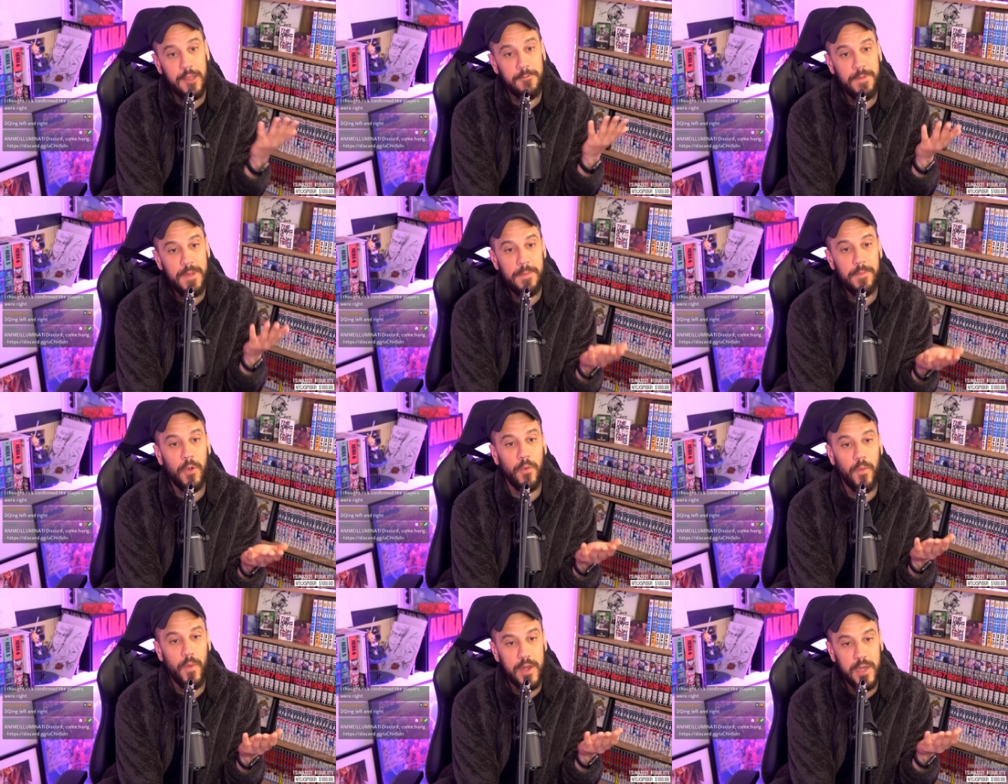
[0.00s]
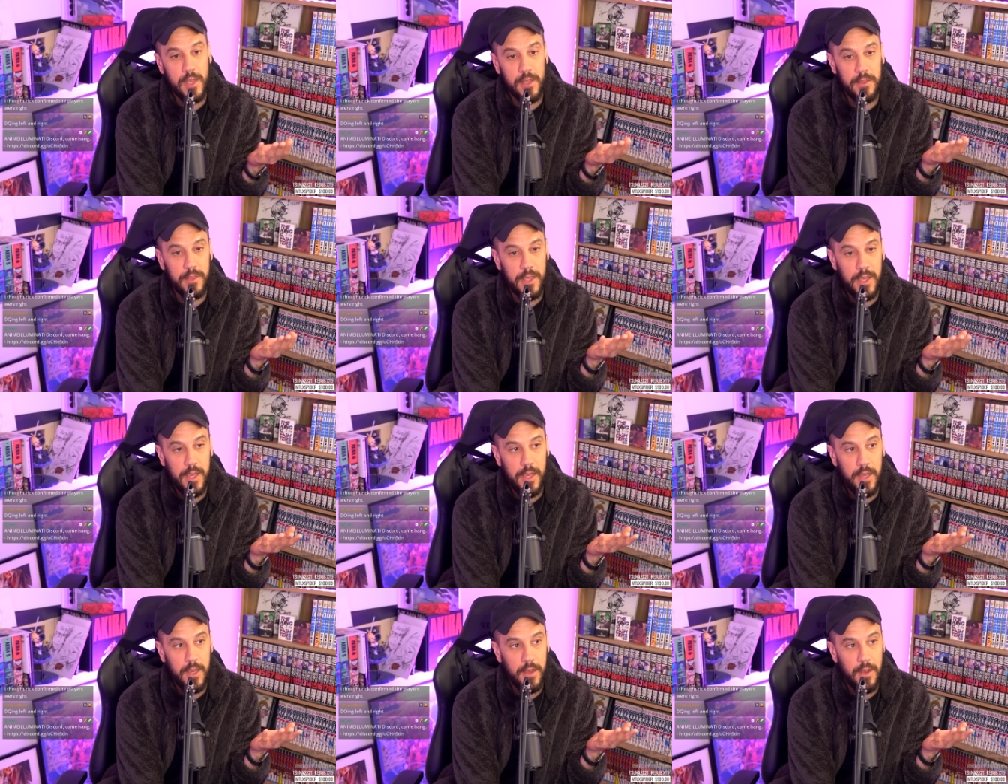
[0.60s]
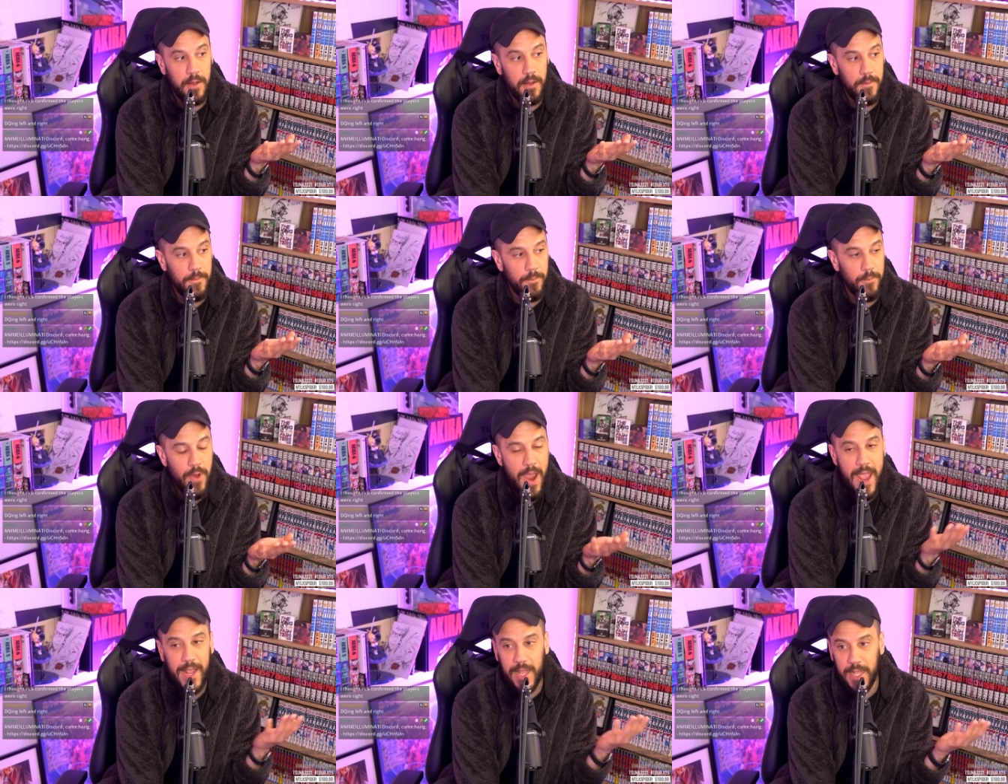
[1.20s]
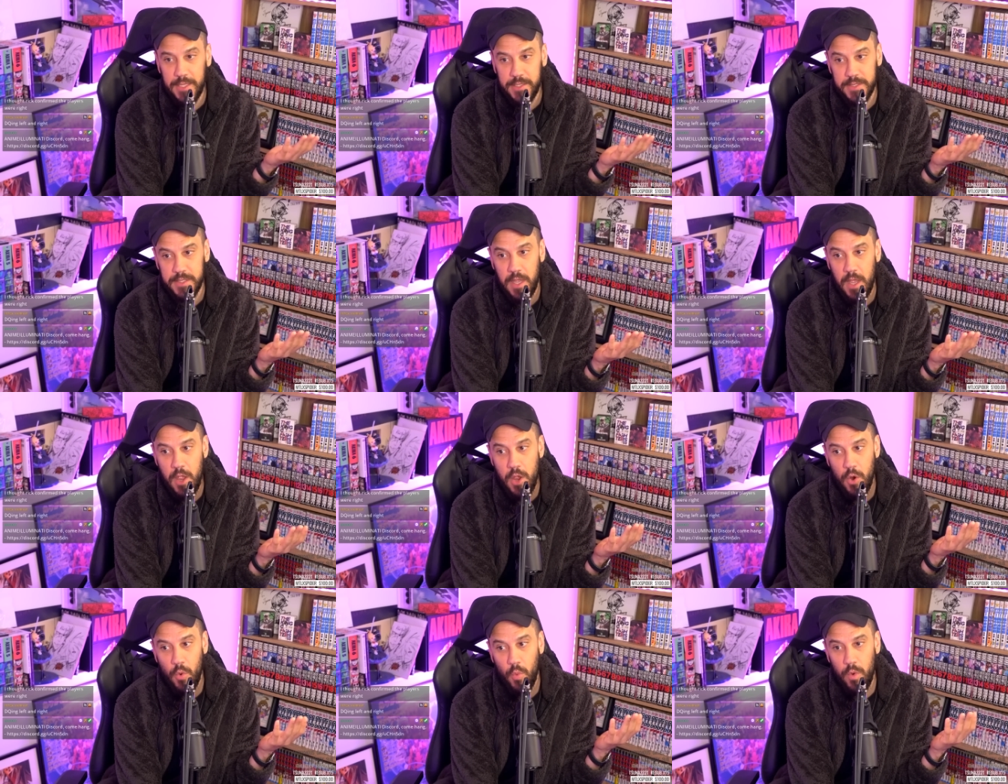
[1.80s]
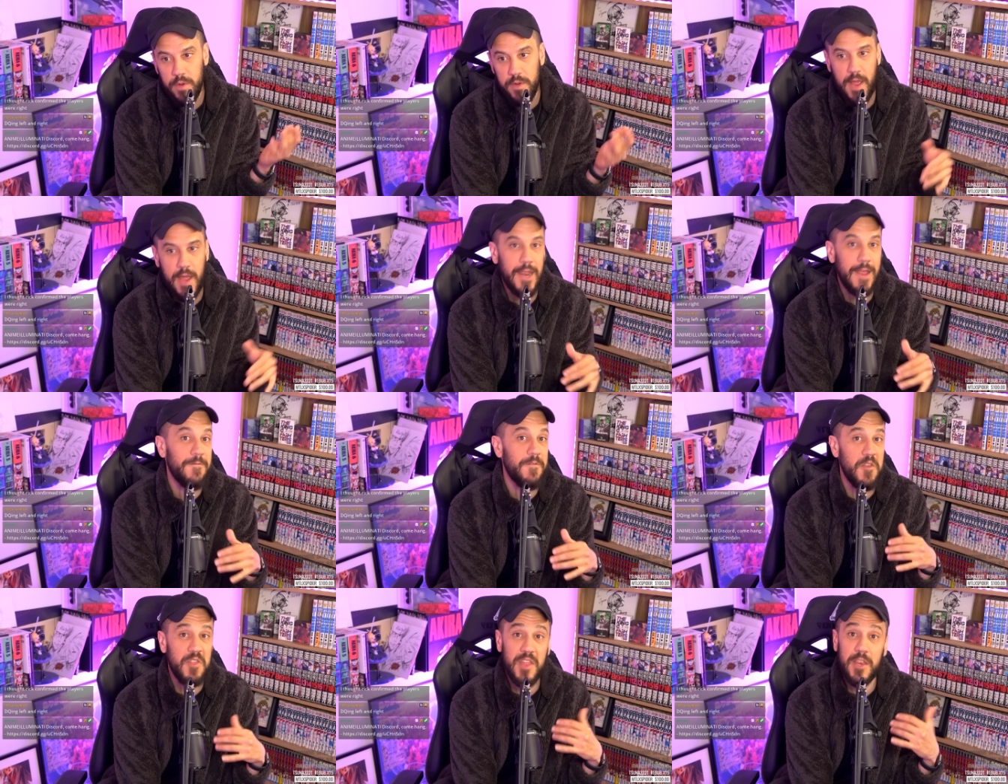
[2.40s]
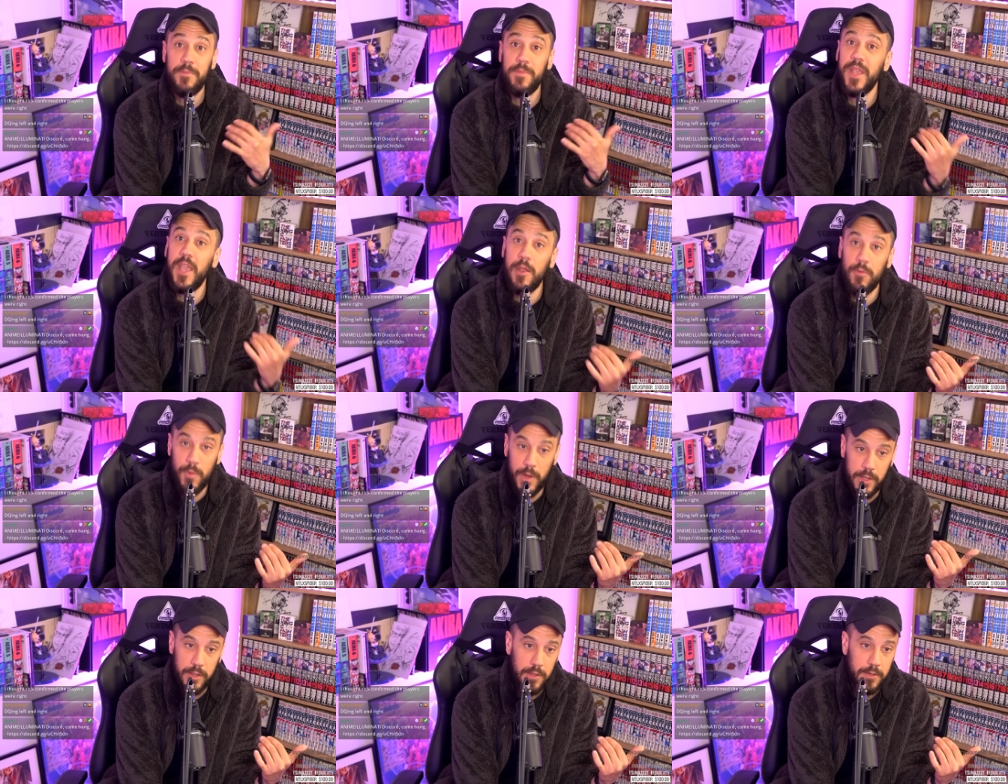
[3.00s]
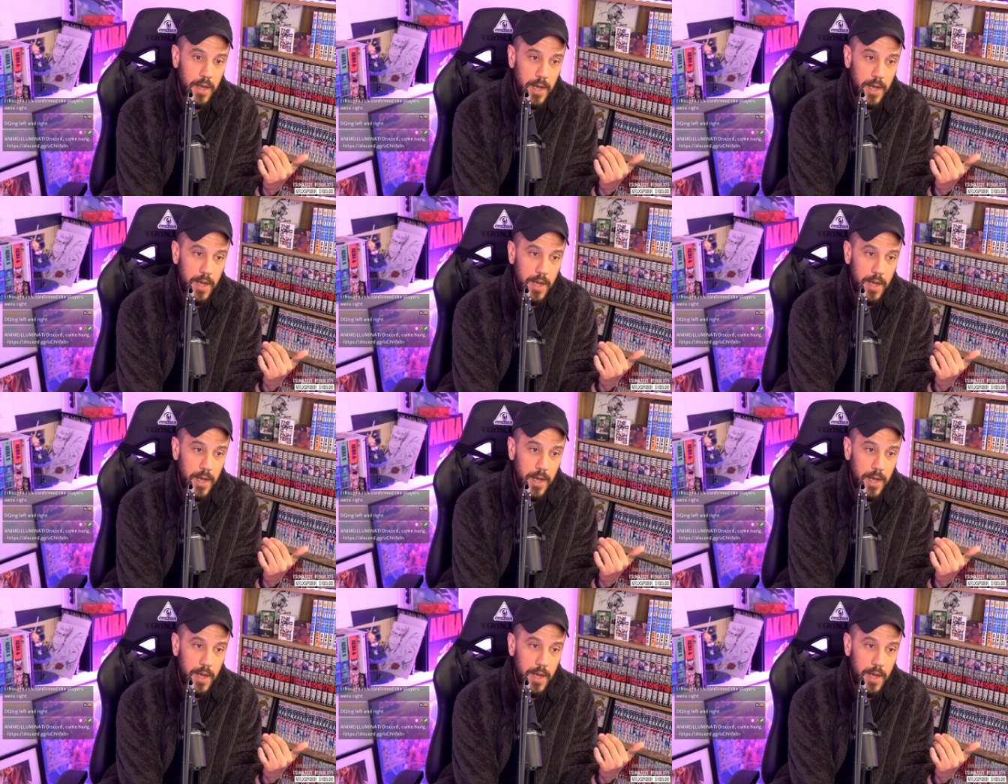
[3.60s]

of the people running the brackets were not FGC to begin with.